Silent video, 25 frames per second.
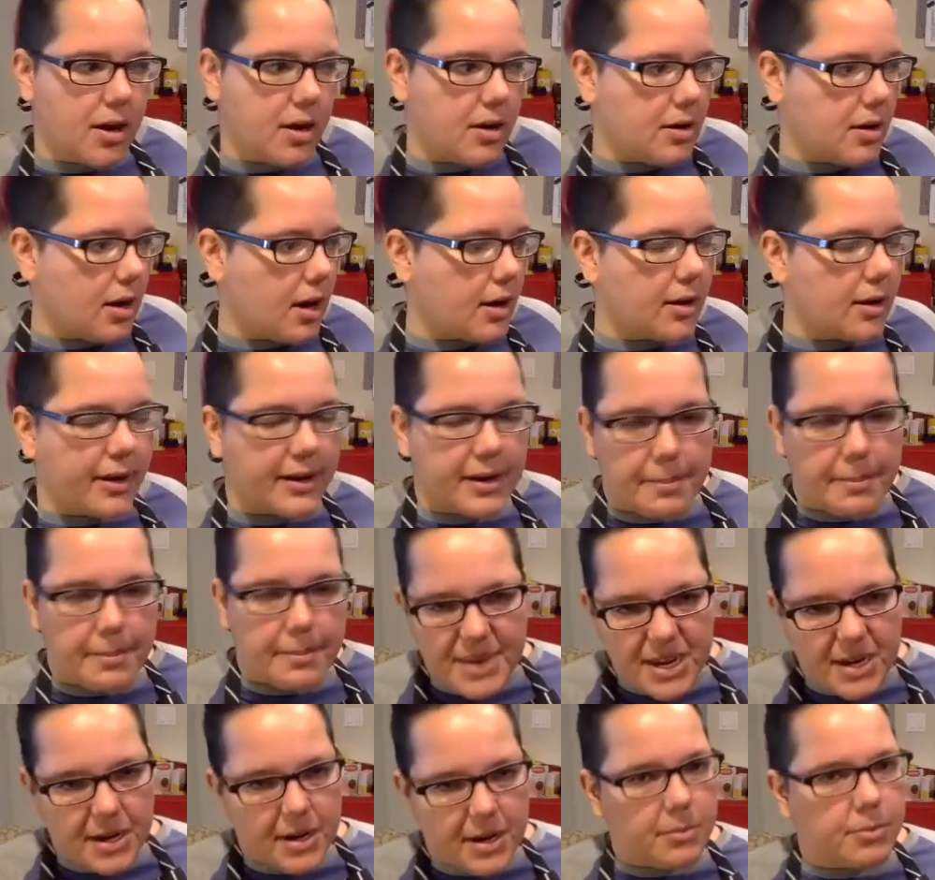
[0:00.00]
like a
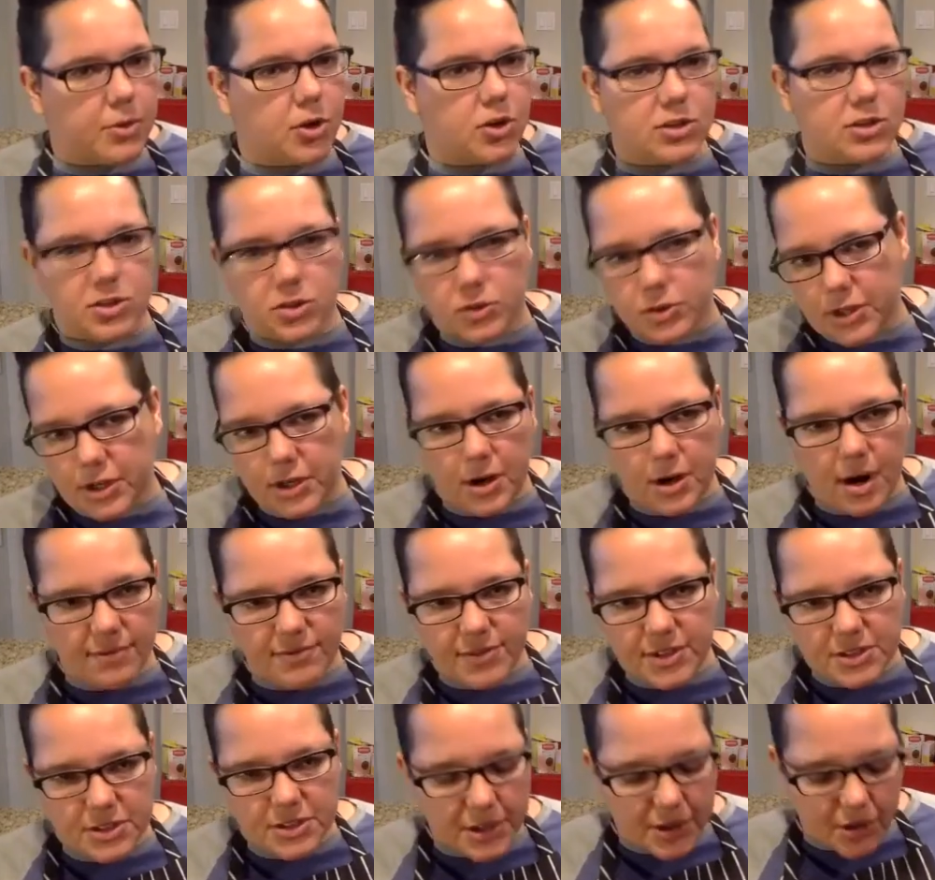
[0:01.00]
medium or silken
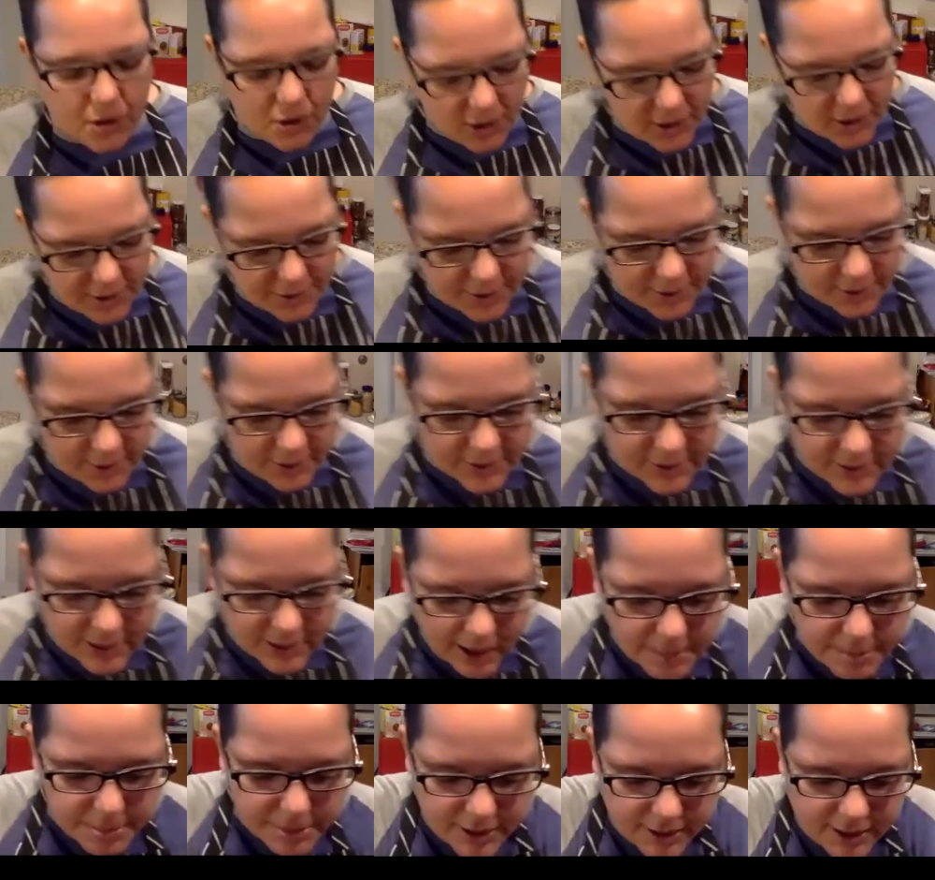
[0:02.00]
obviously or anything like
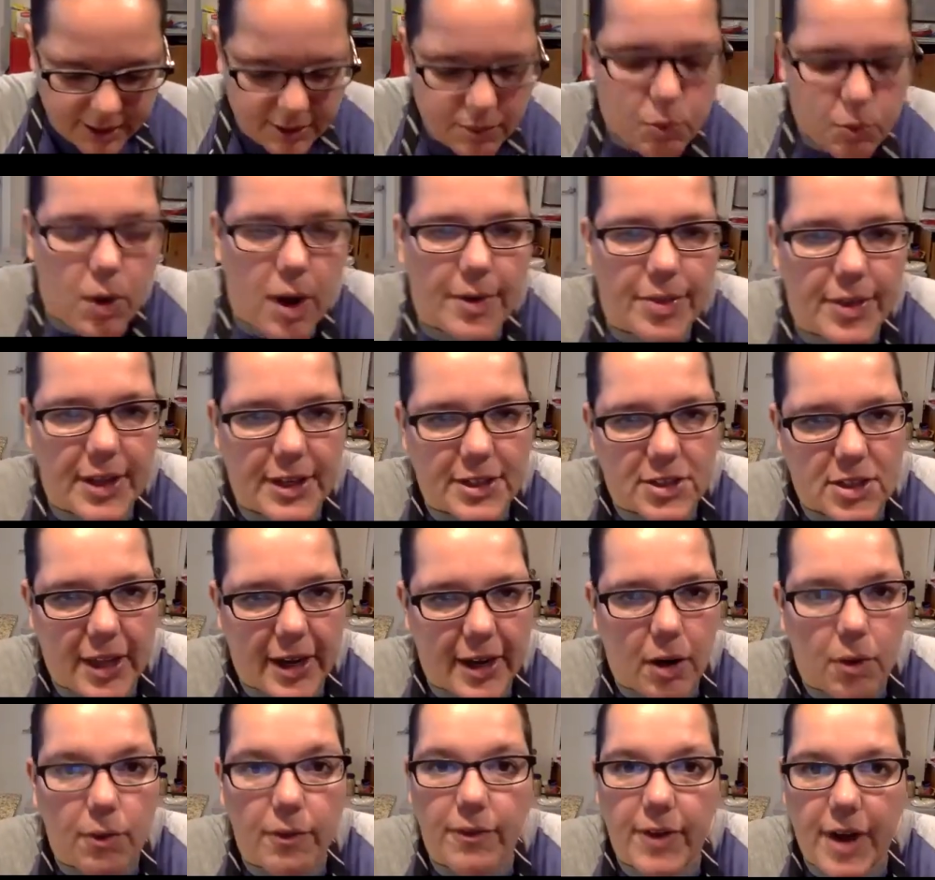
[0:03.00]
that, but one that's like
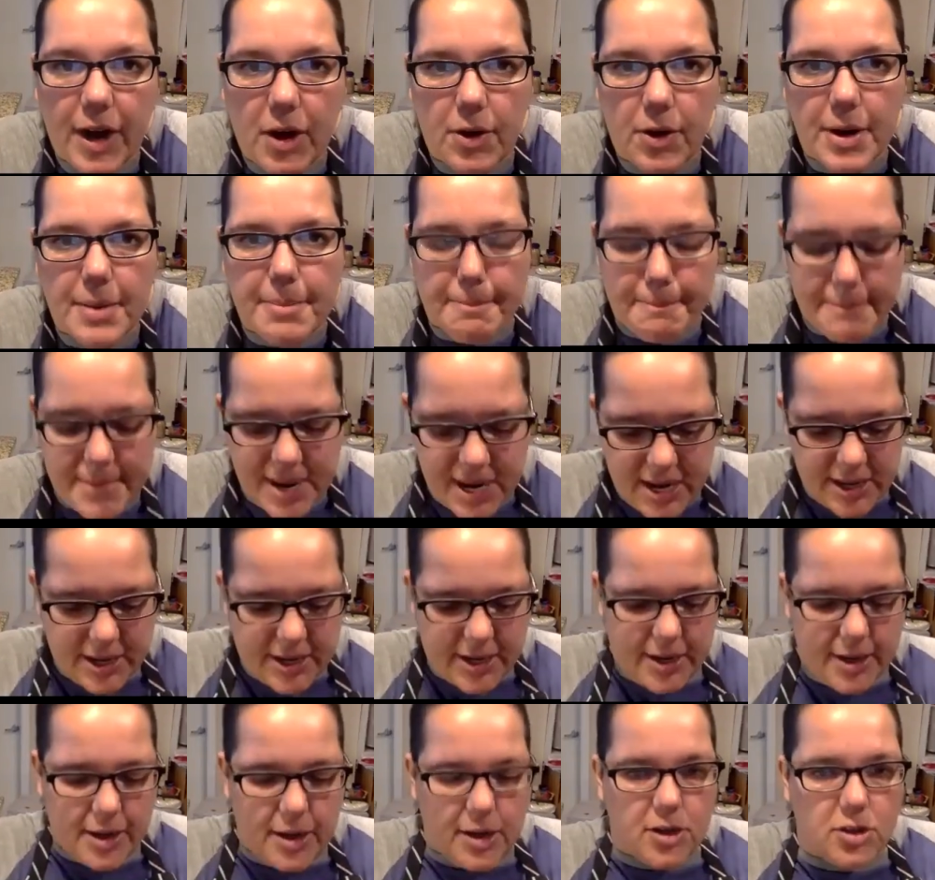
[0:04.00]
a very
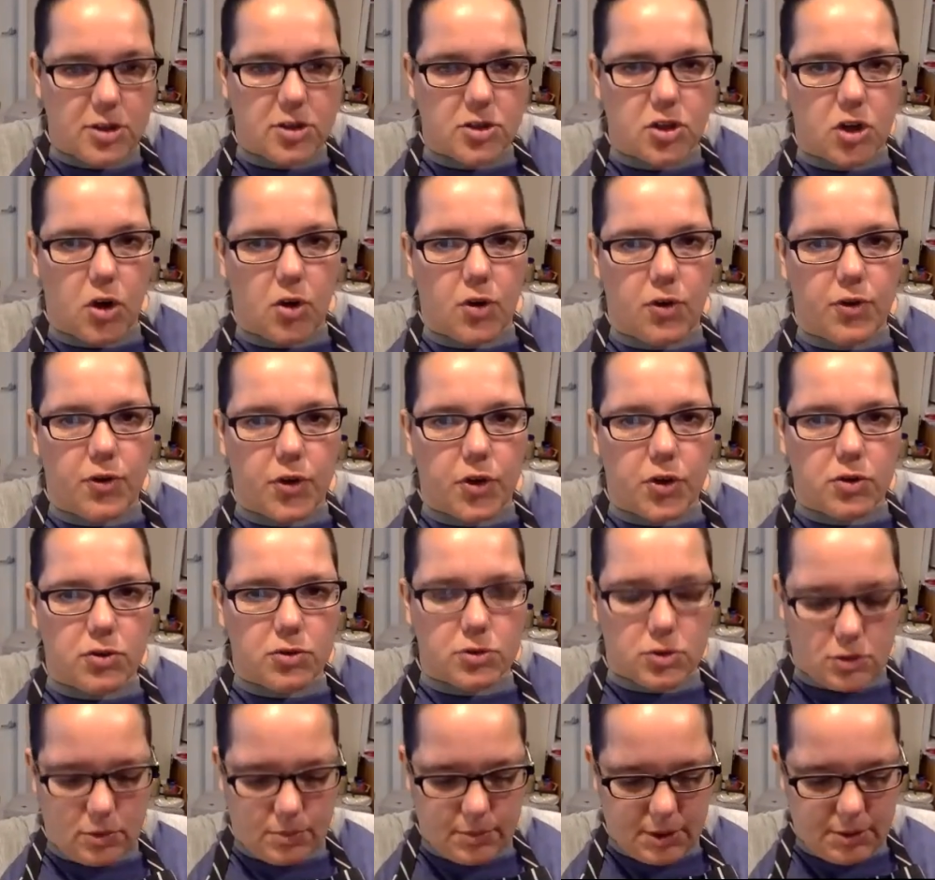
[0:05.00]
meaty tofu.
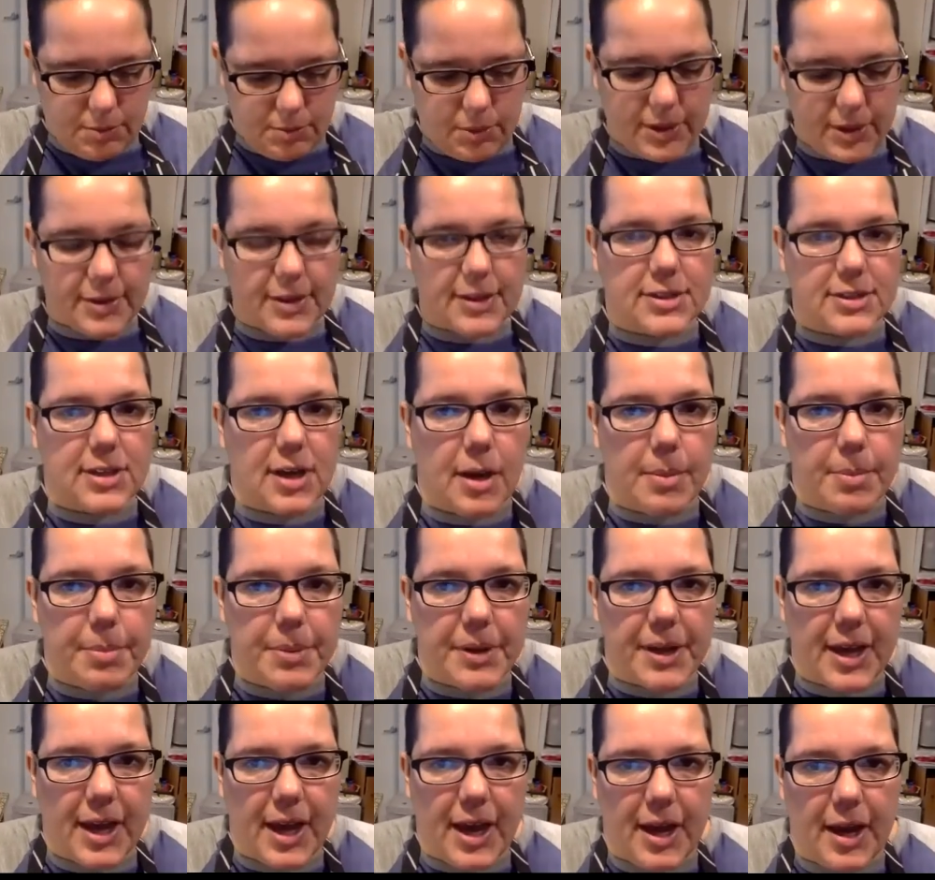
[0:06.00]
So I'm gonna bring this up
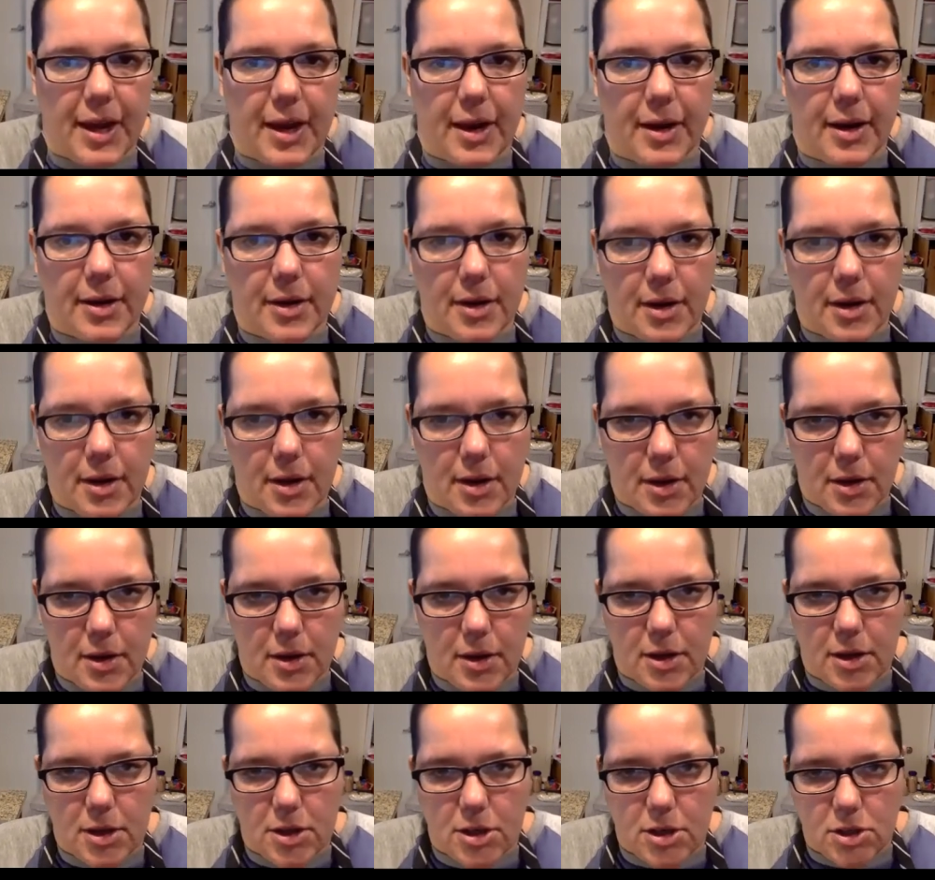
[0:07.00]
again,
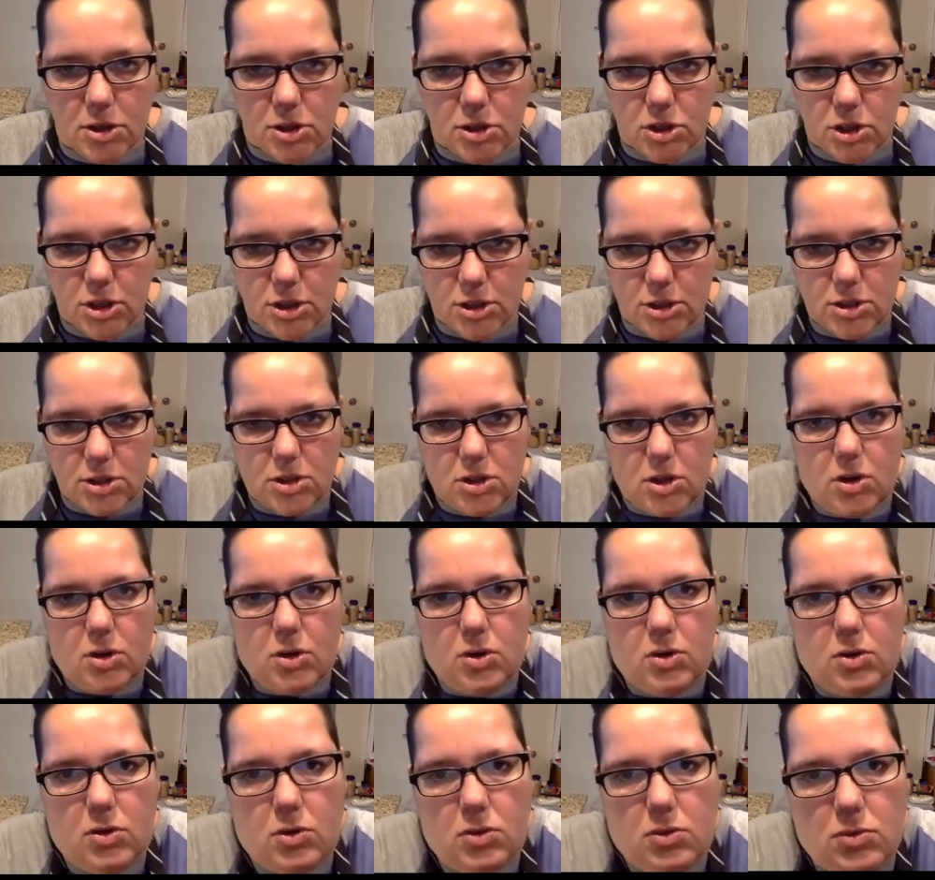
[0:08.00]
just
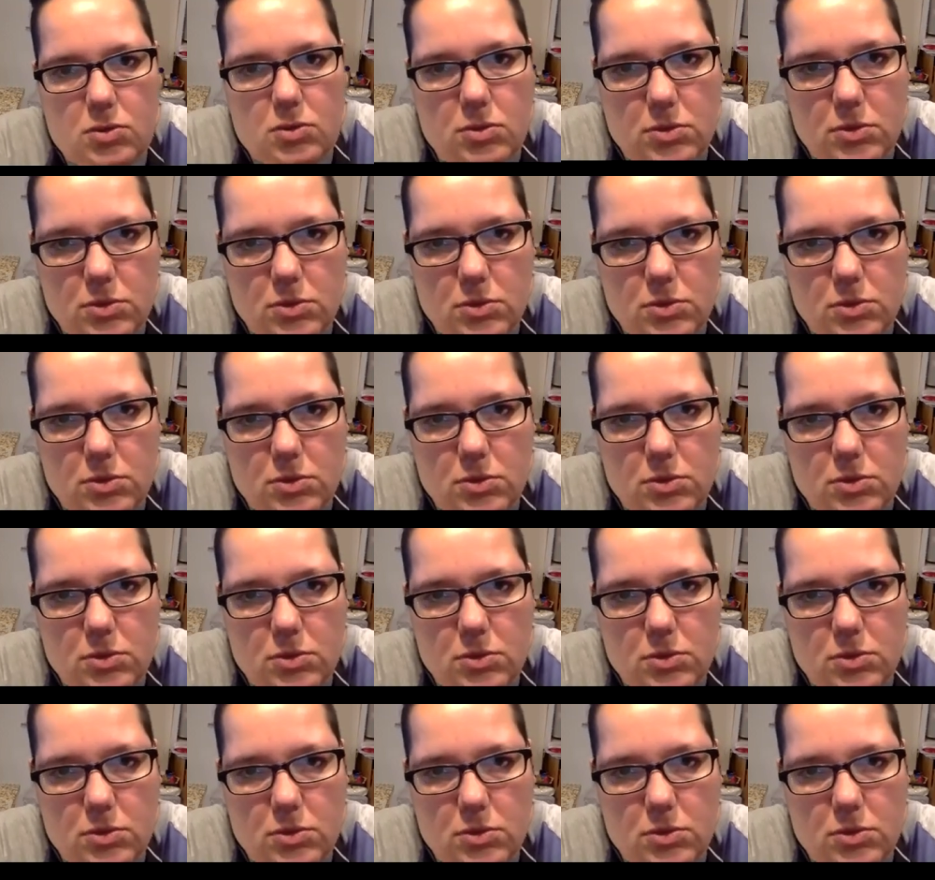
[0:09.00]
so